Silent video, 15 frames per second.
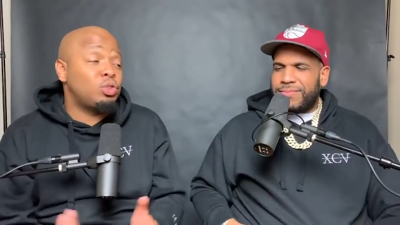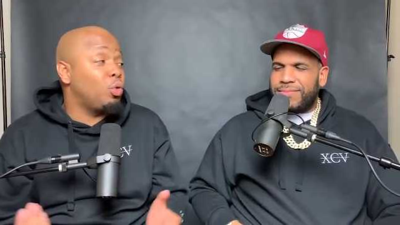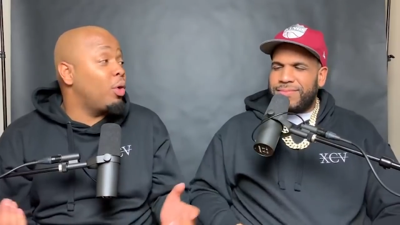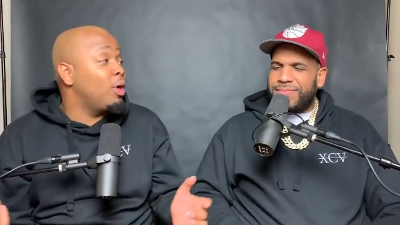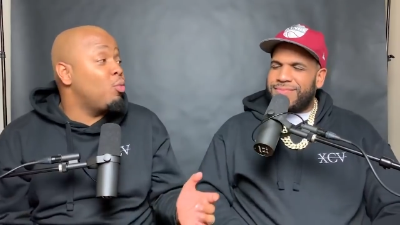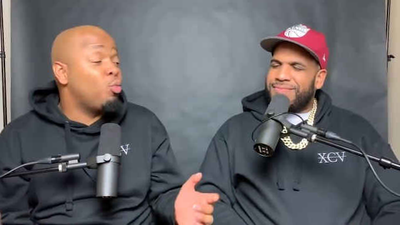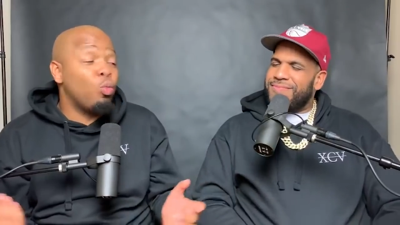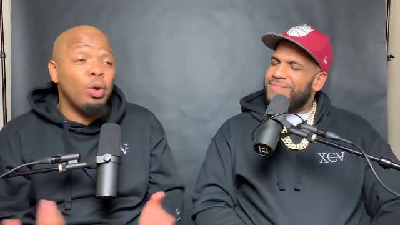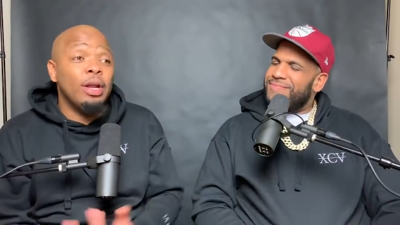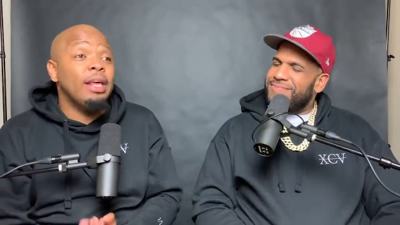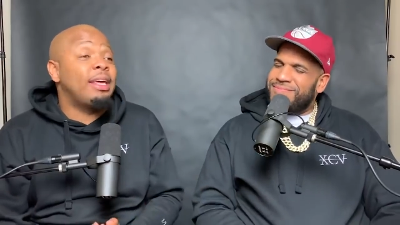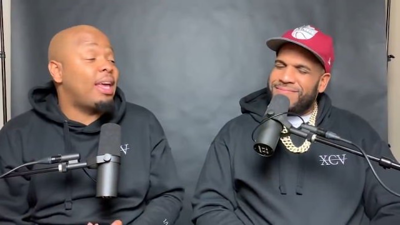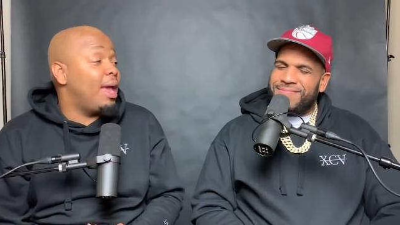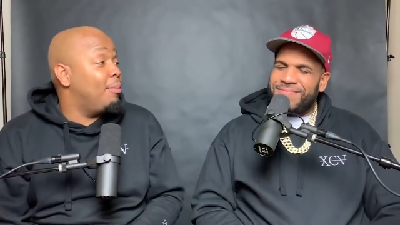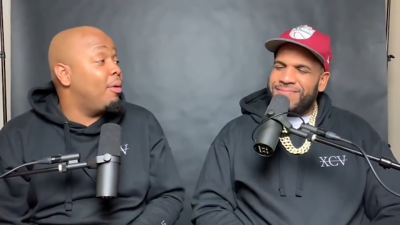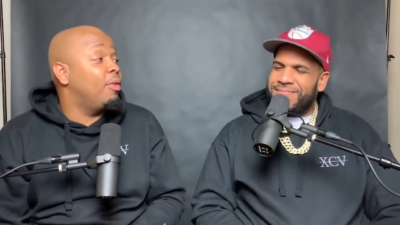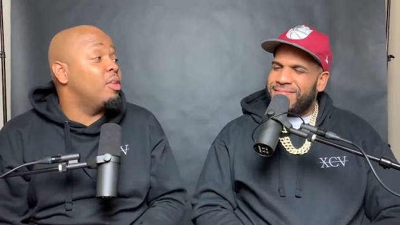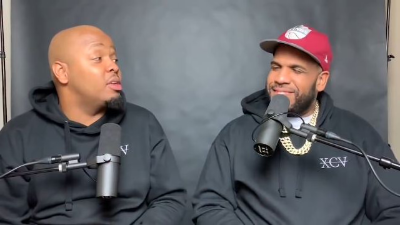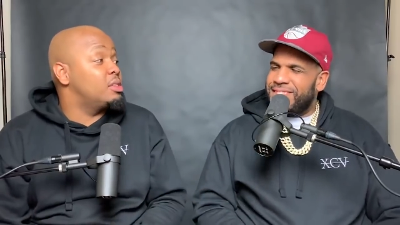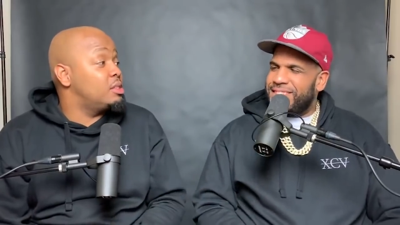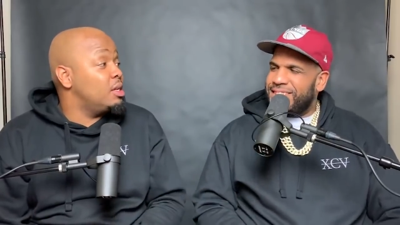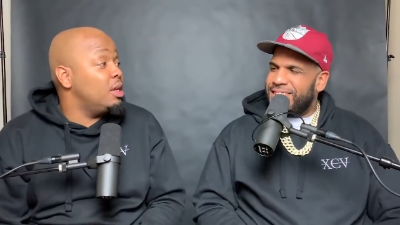Speaker 1: Story really came
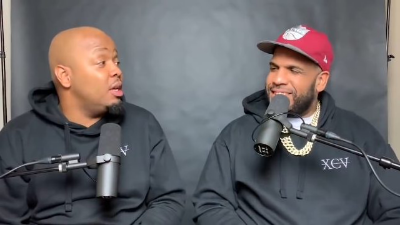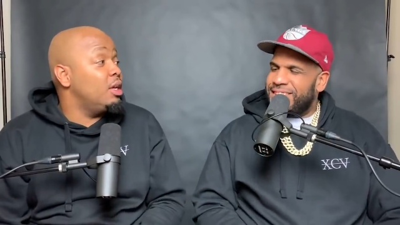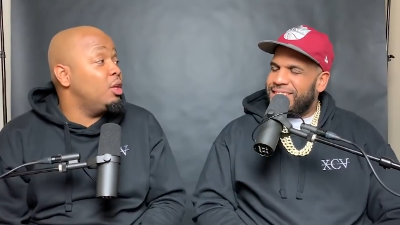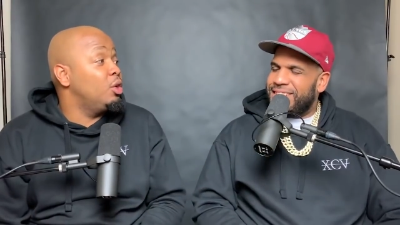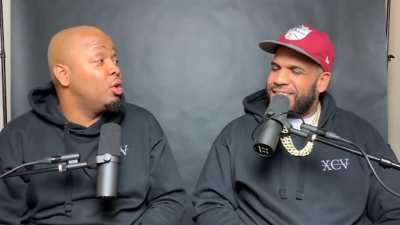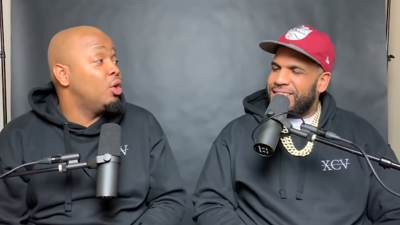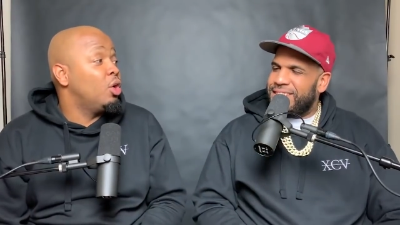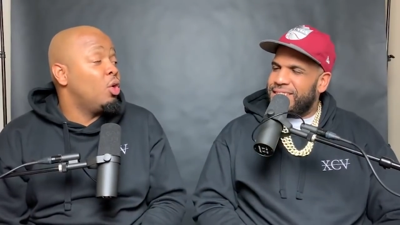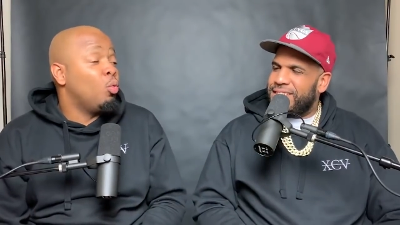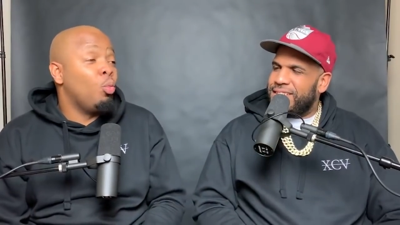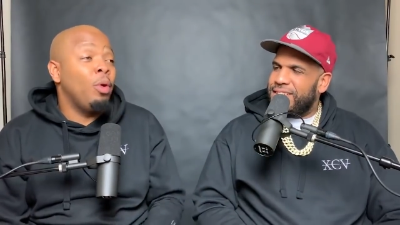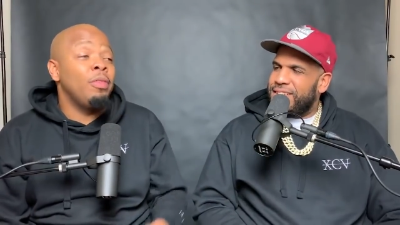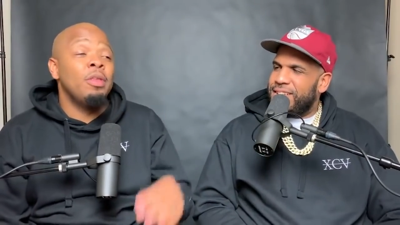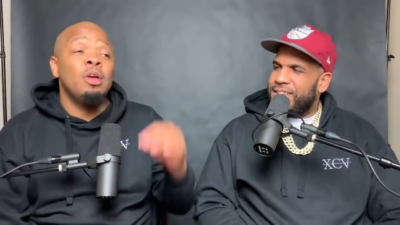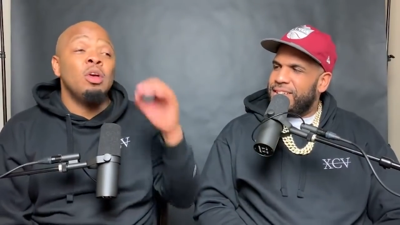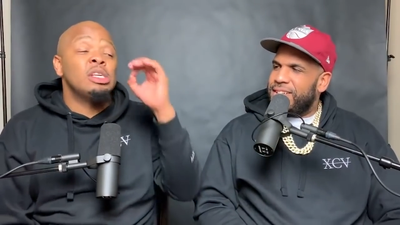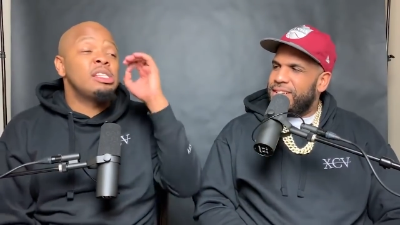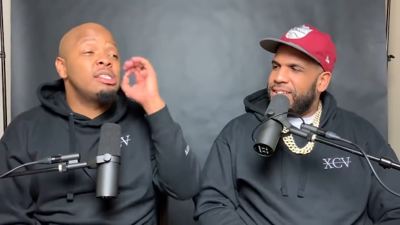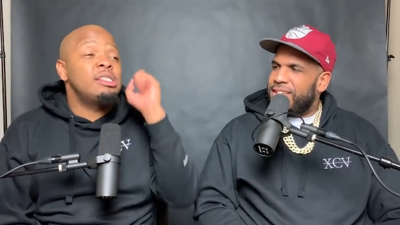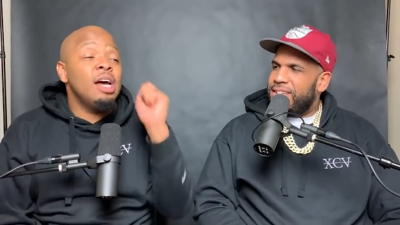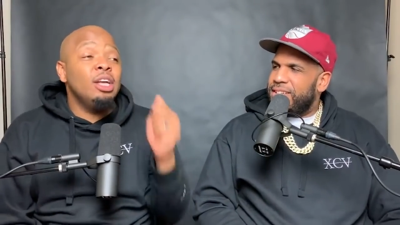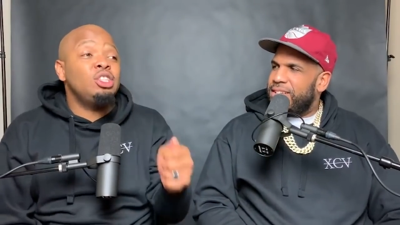on the scene with
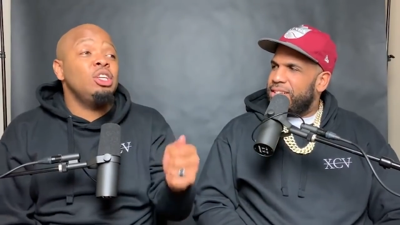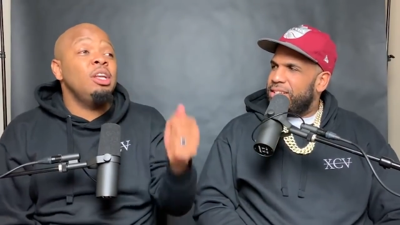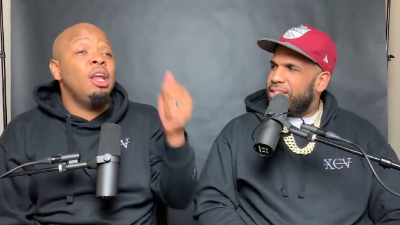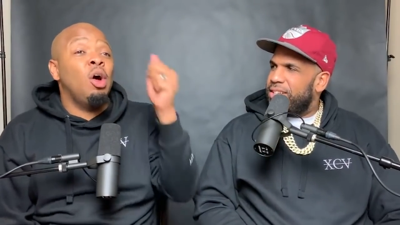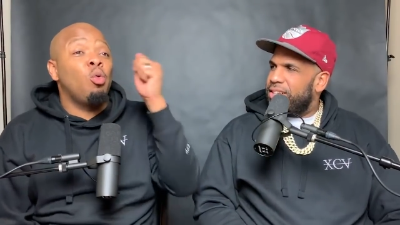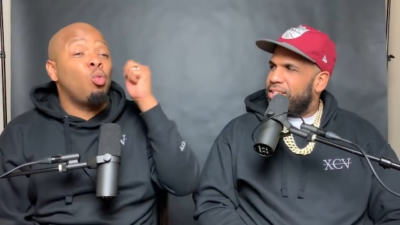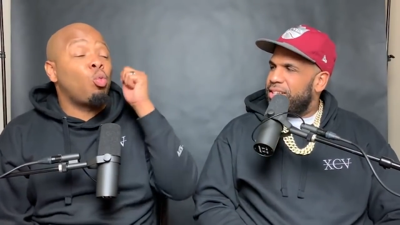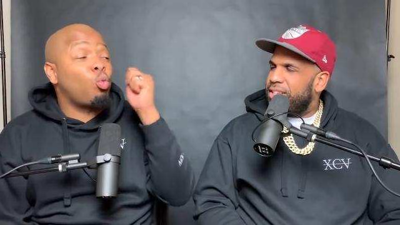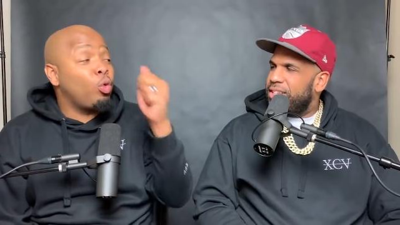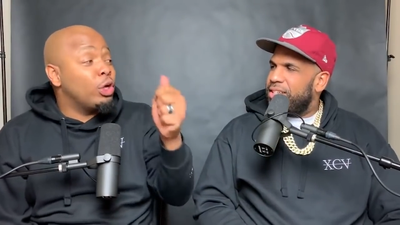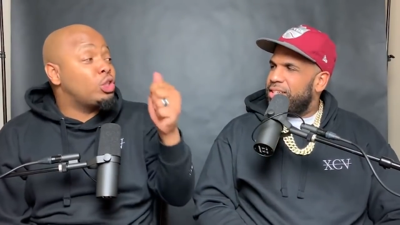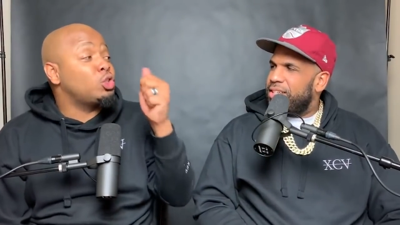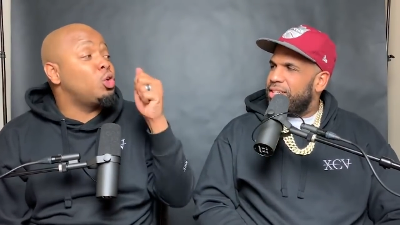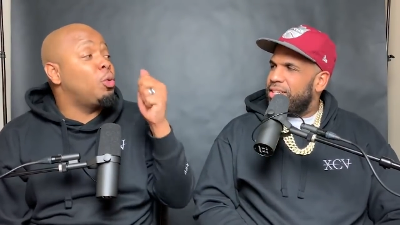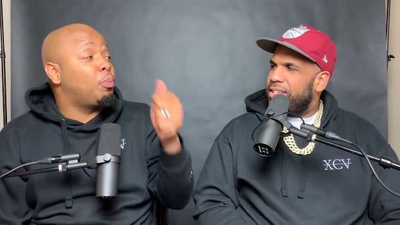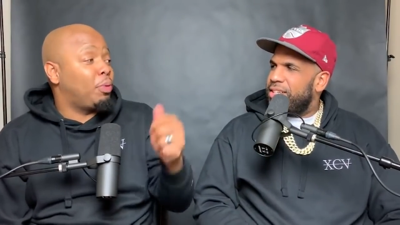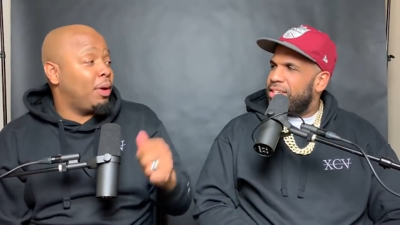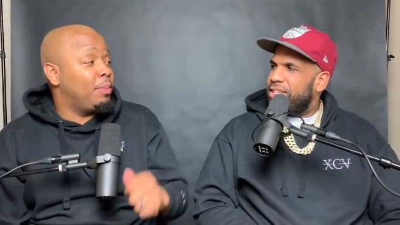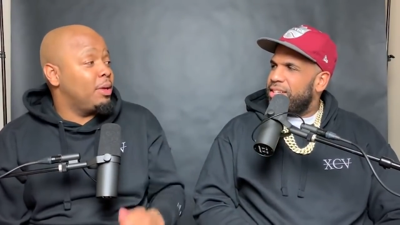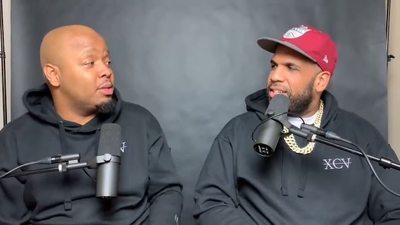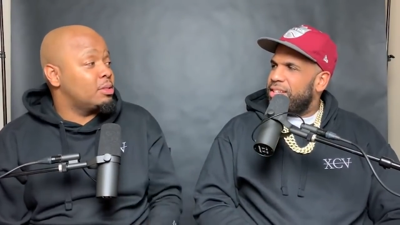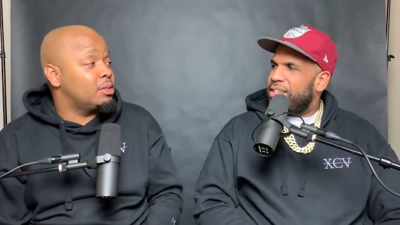such an original
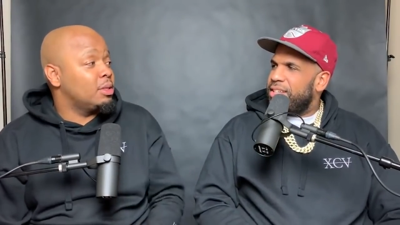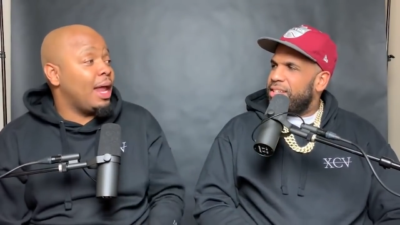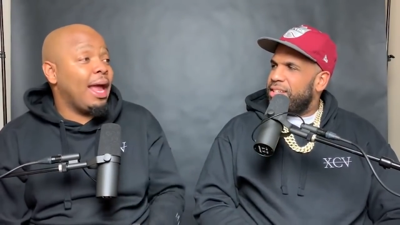premise.